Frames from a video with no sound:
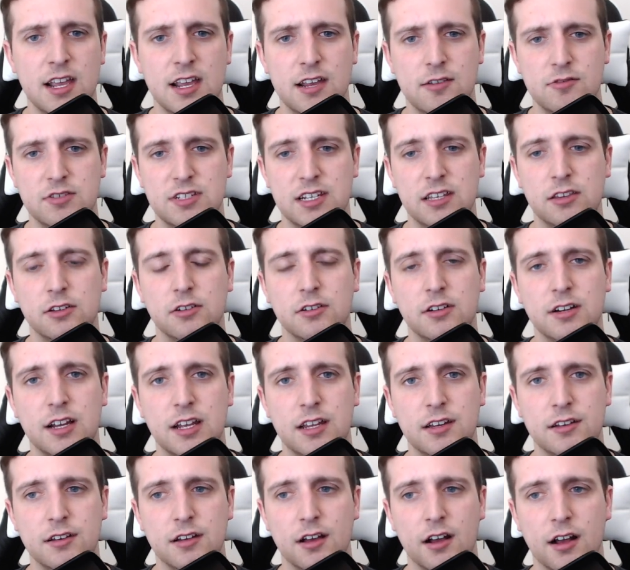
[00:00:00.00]
It was either
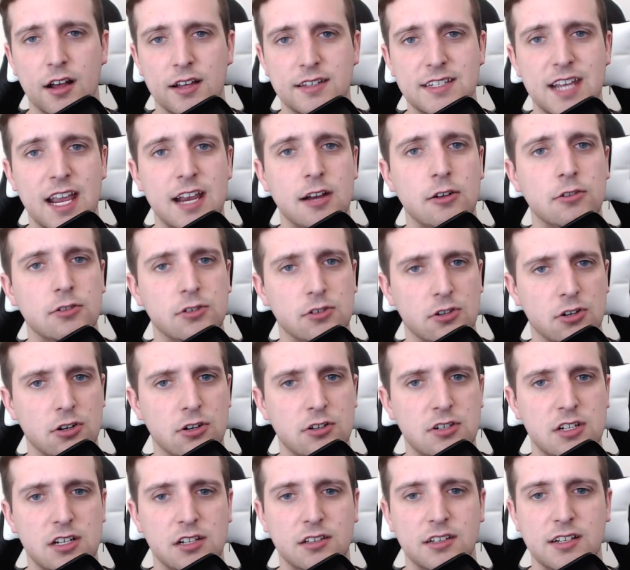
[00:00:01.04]
in Tangled or
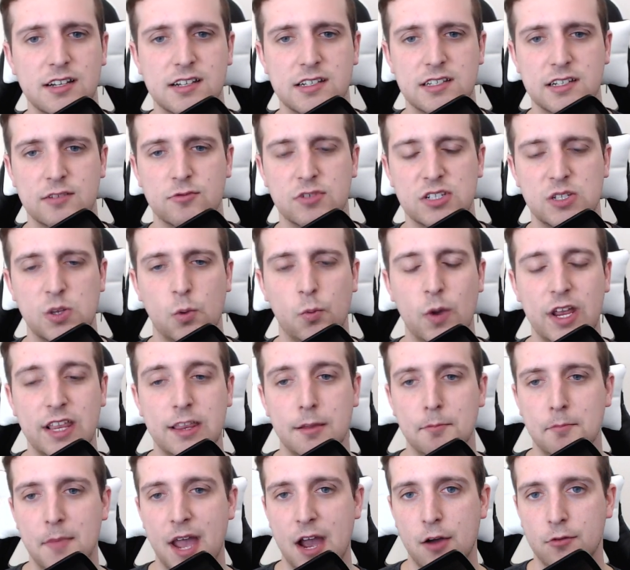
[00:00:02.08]
Hercules. It was the way
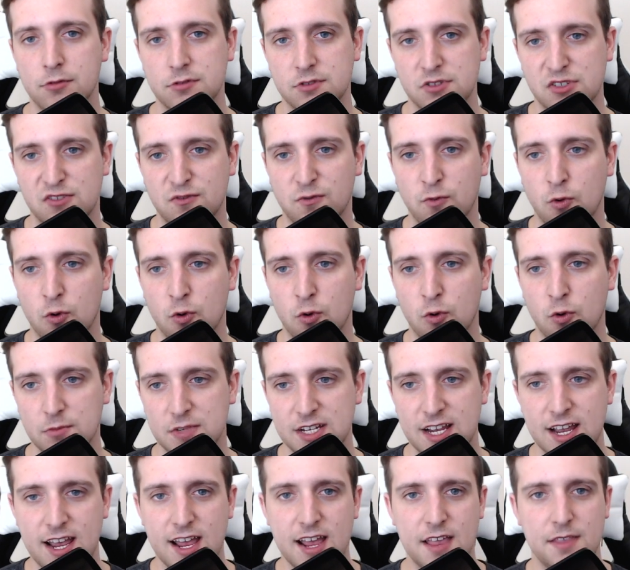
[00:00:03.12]
the mountains formed
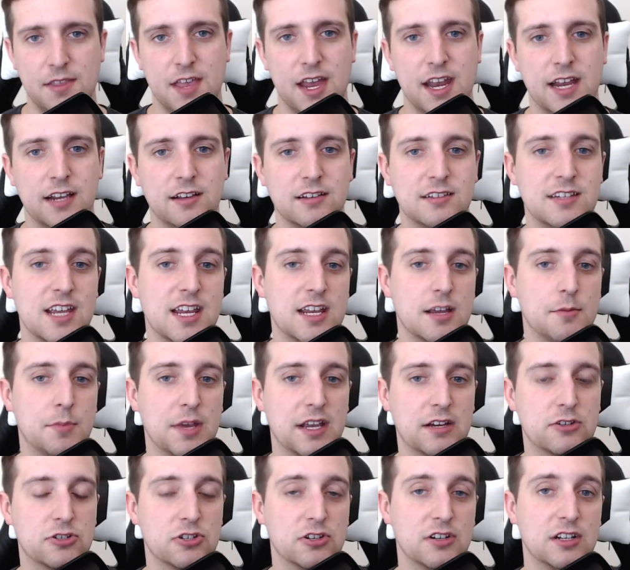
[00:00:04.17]
that I could take a
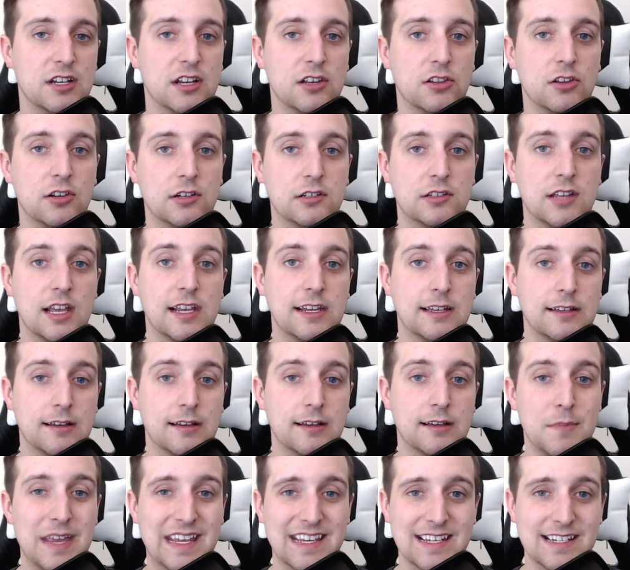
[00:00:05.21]
picture and it looked like a
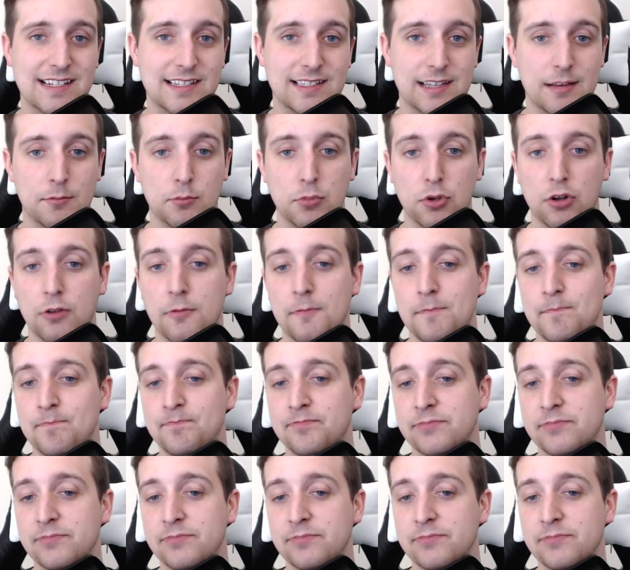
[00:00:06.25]
Mickey symbol.